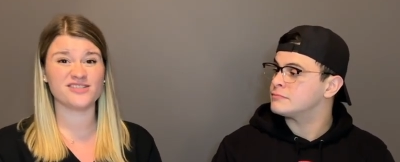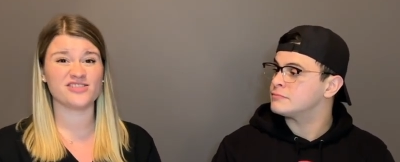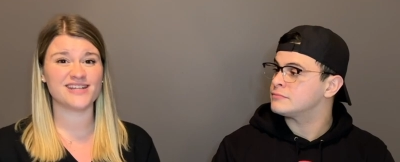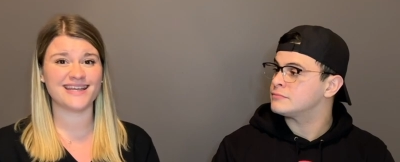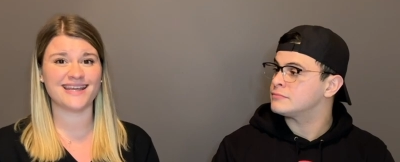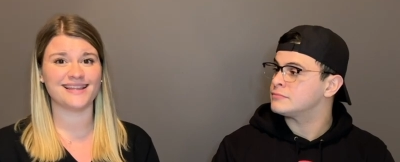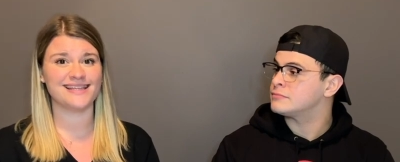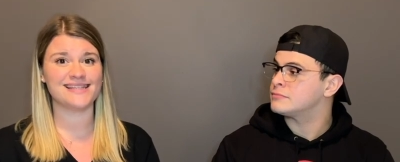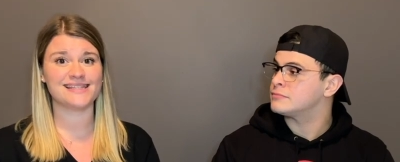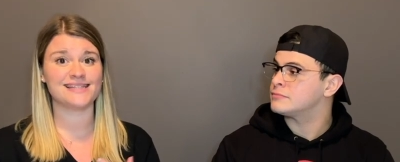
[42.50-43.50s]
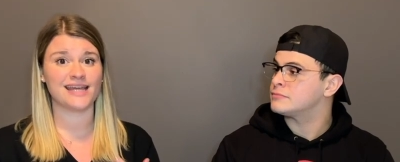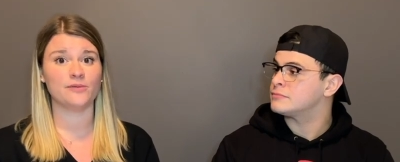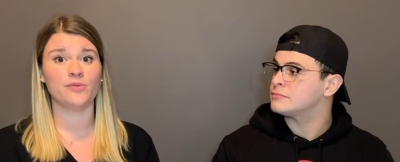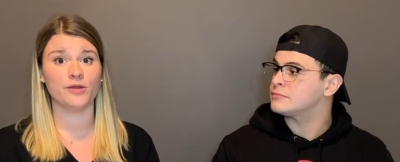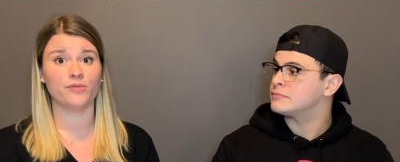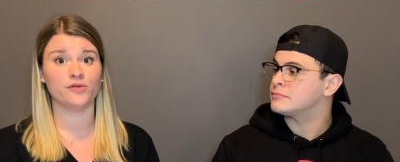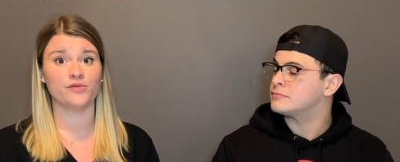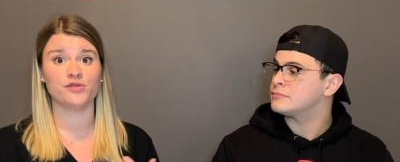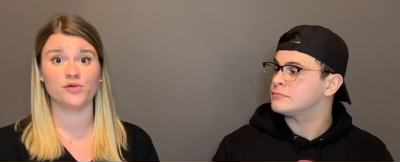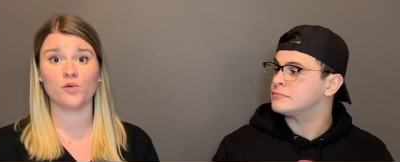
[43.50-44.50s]
Speaker 1: you're taking at least 10 people, you
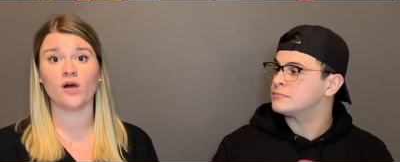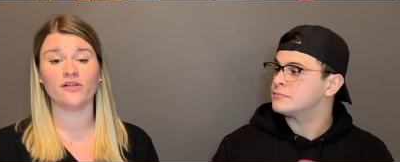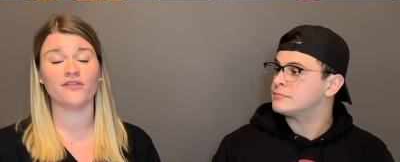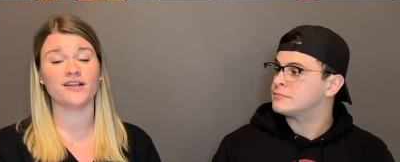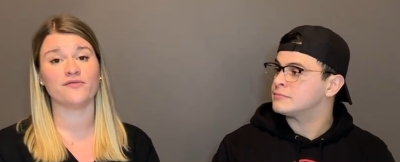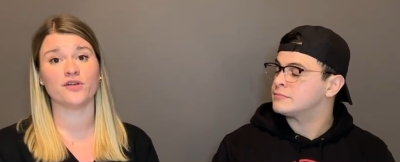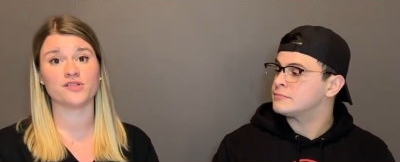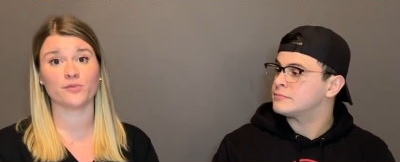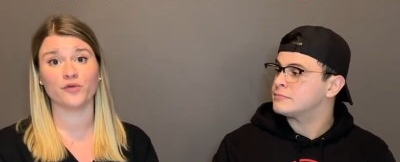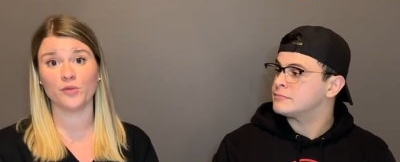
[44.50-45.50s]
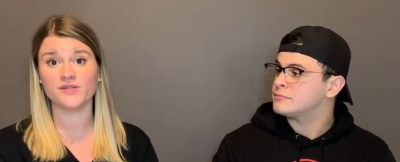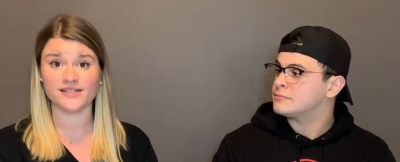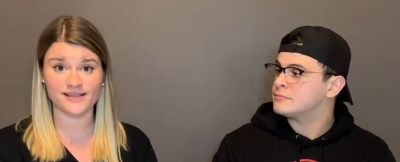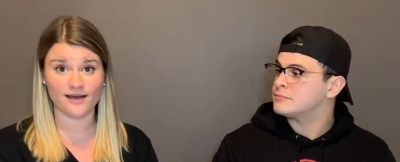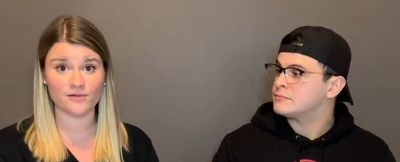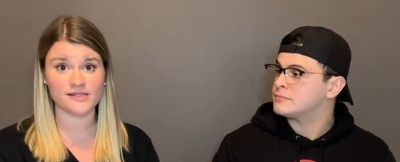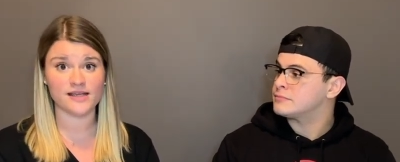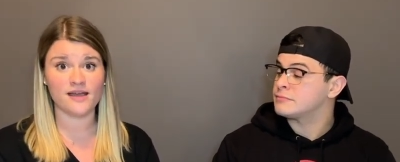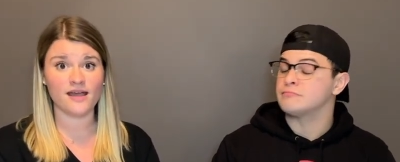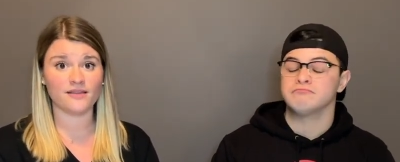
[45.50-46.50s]
do qualify for some group discounts.
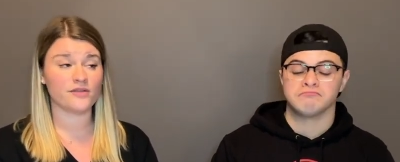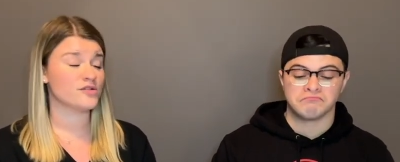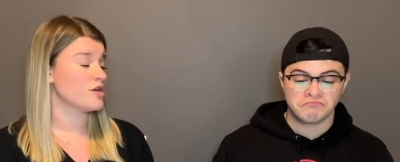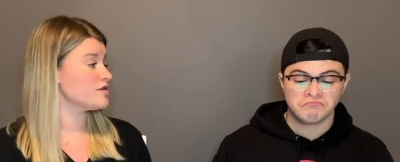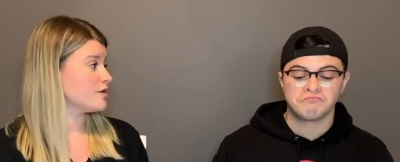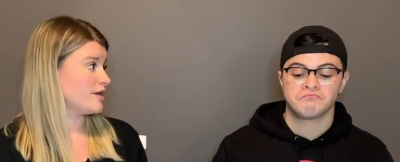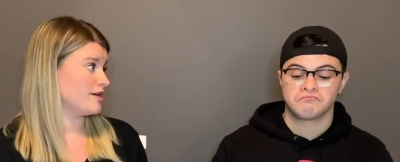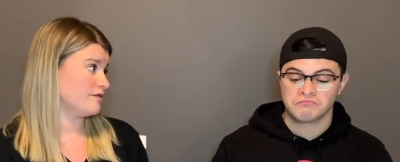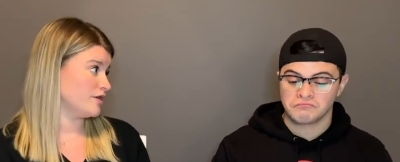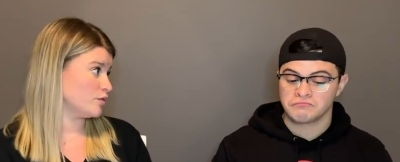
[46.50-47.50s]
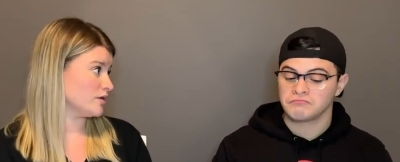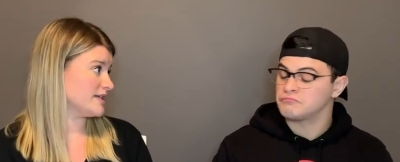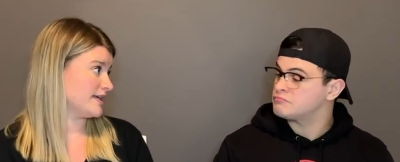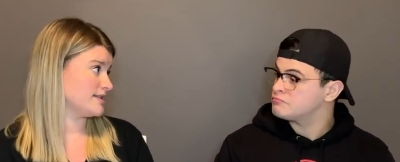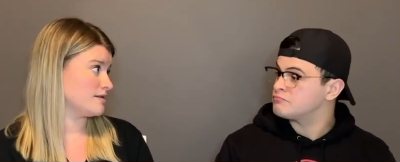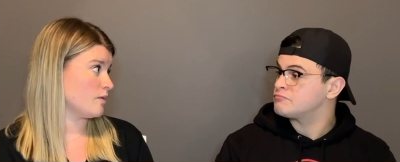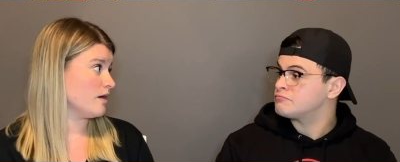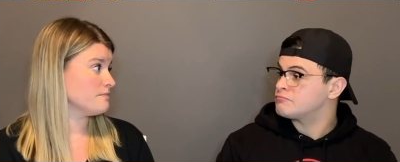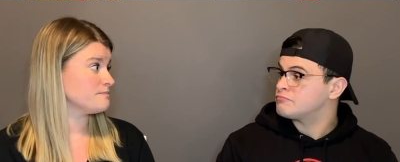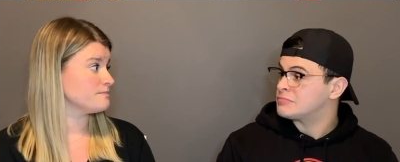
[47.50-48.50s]
And then there's also the individual tickets as
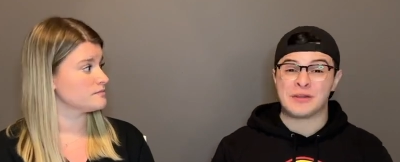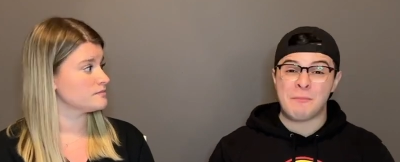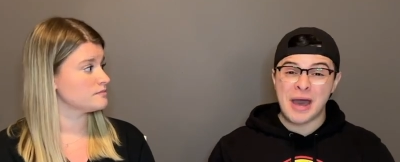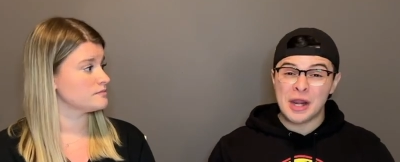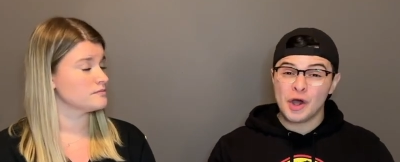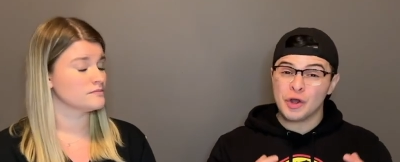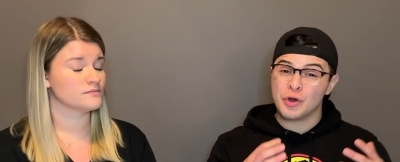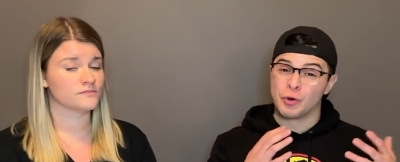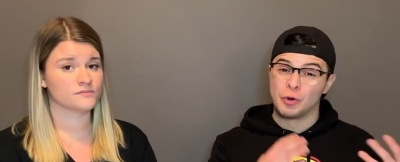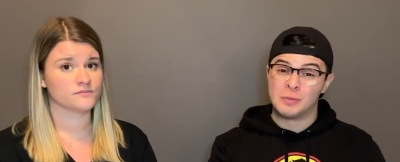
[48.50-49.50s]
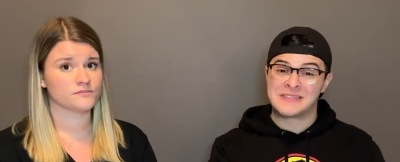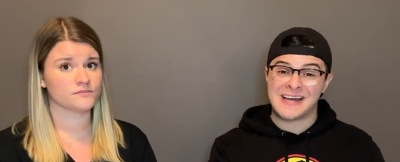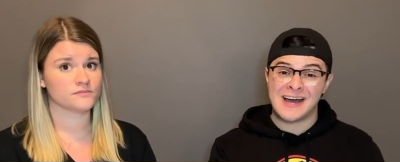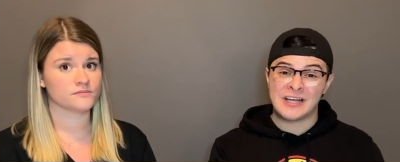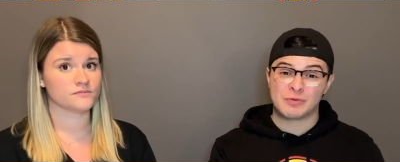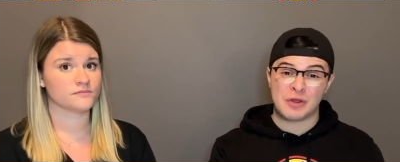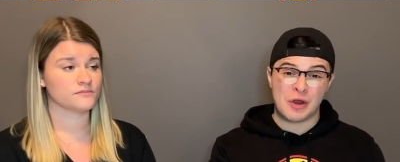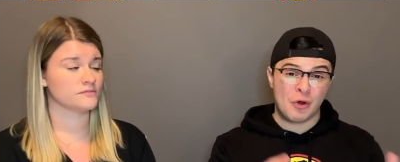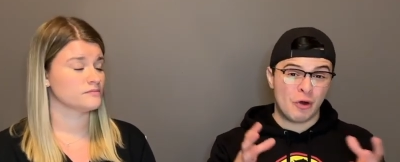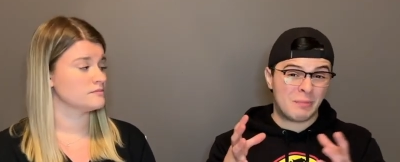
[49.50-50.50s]
well.
Speaker 2: Depending on your group size, whether
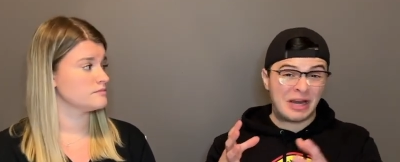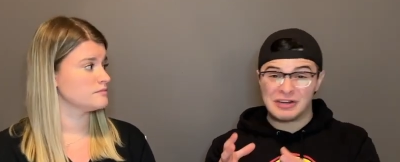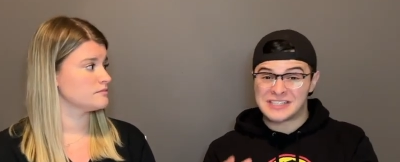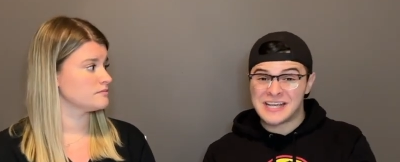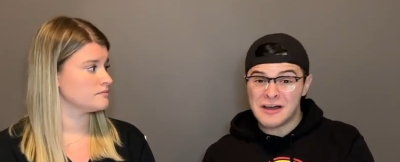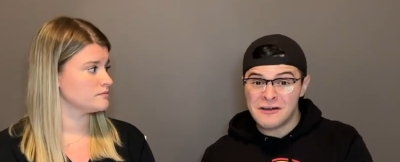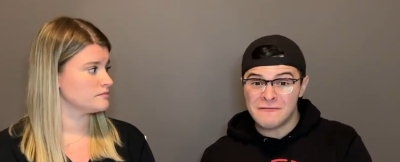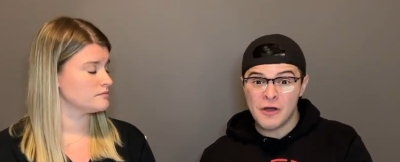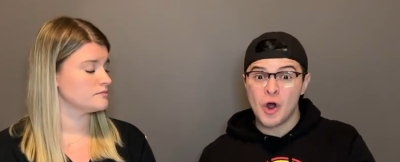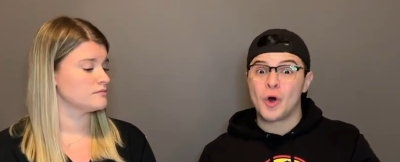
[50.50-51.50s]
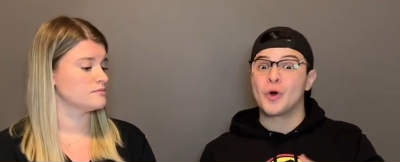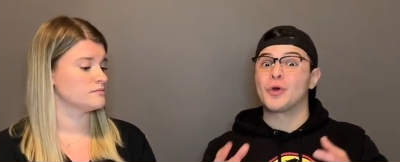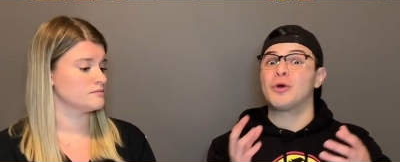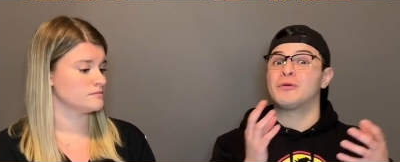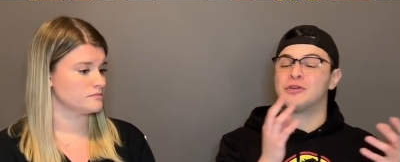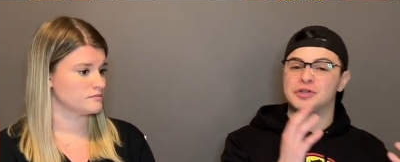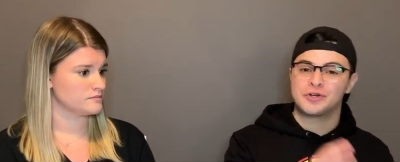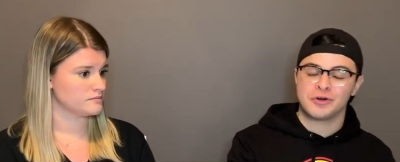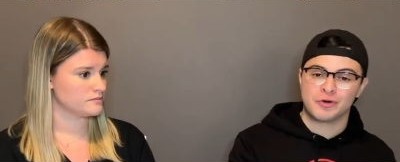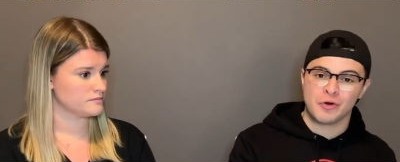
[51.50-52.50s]
you're going by yourself or going with your
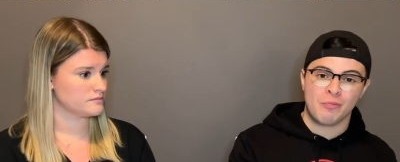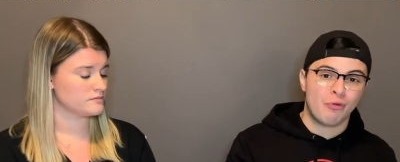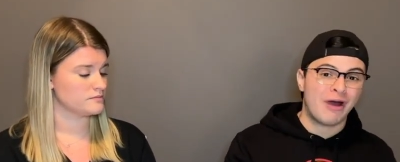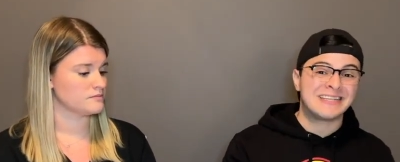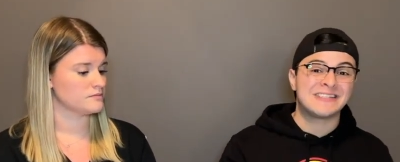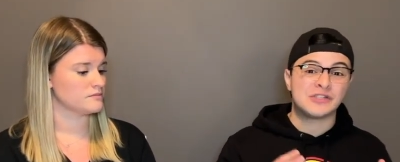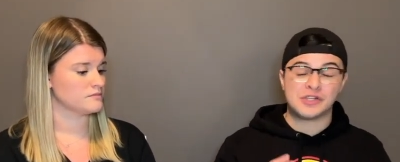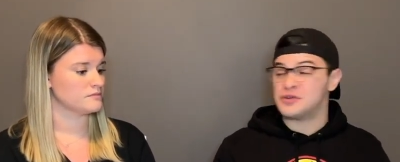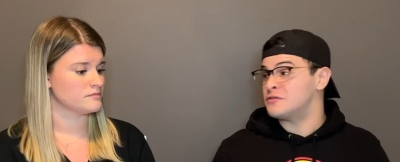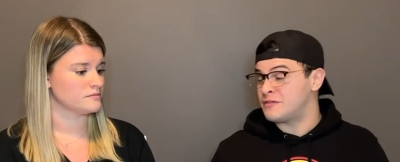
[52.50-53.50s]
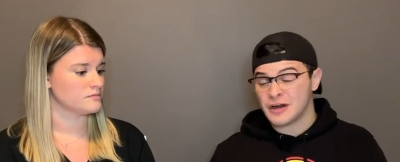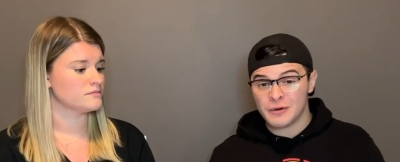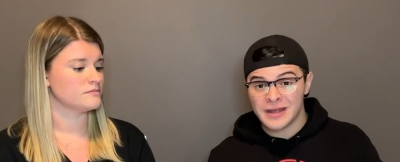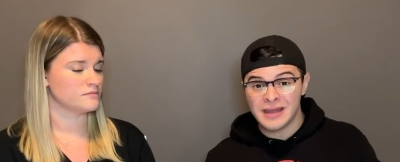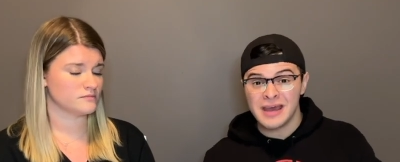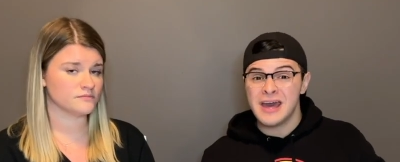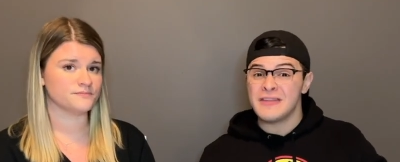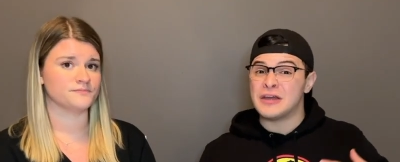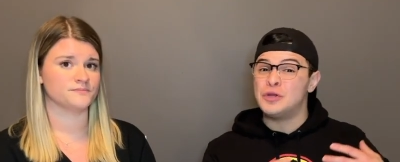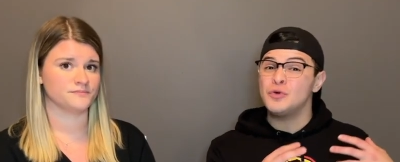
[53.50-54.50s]
church group, prices do vary. They do